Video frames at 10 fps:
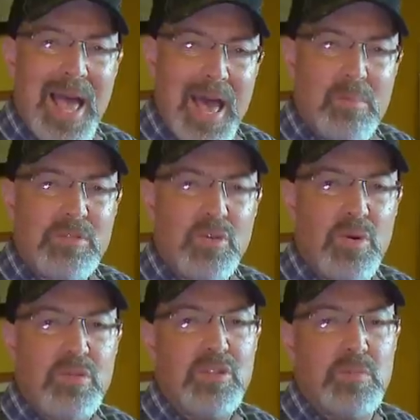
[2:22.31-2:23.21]
Adam was
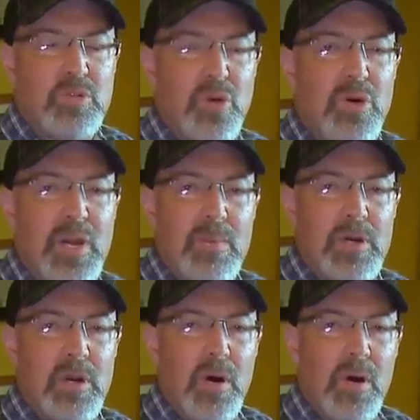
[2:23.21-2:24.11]
going through some trail
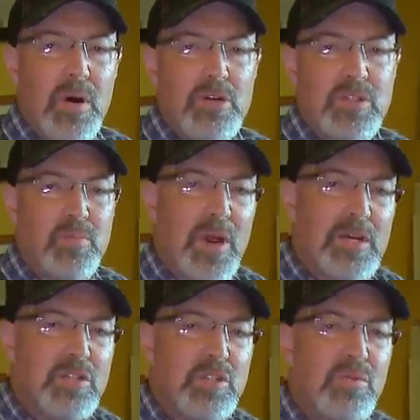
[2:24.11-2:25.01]
camera cards and
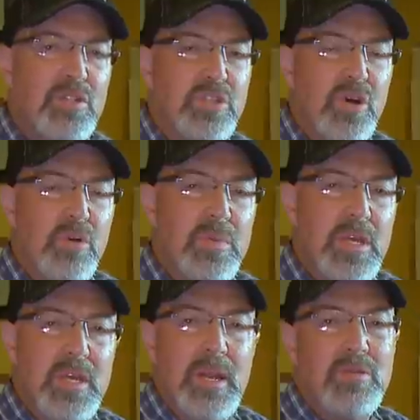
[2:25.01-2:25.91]
brought this over to show
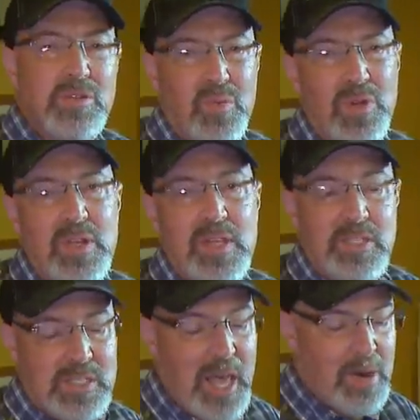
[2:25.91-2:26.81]
me, and I was really
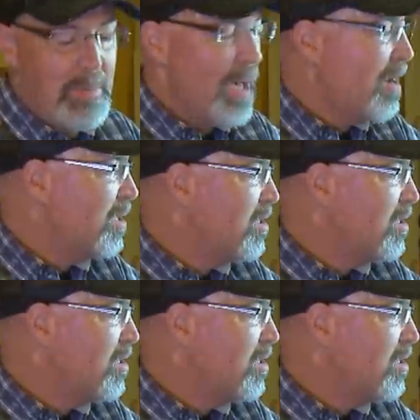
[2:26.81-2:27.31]
excited about it.